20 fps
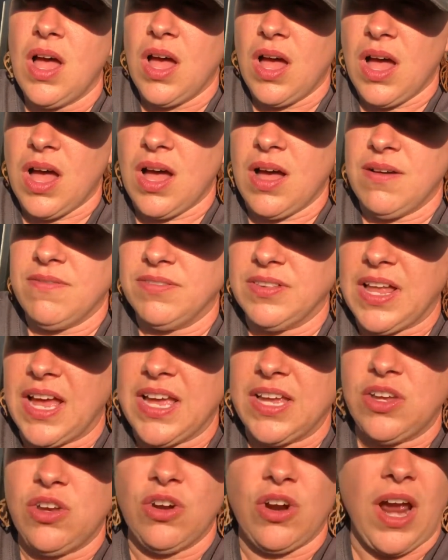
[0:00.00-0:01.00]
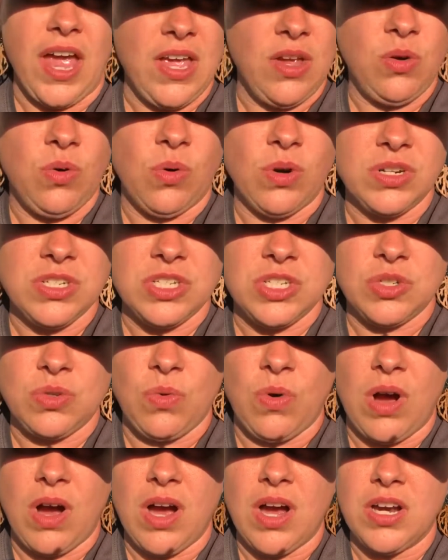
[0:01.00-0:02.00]
of like your acorn
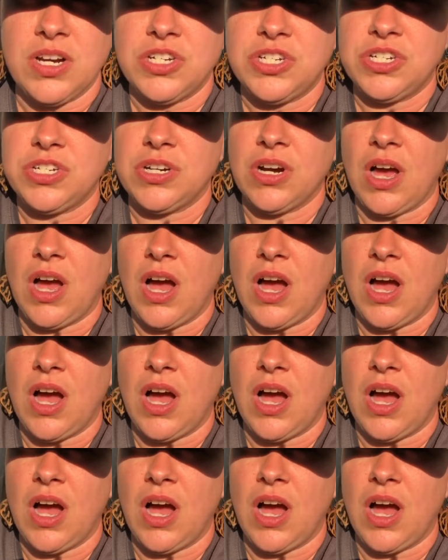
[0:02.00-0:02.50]
squash,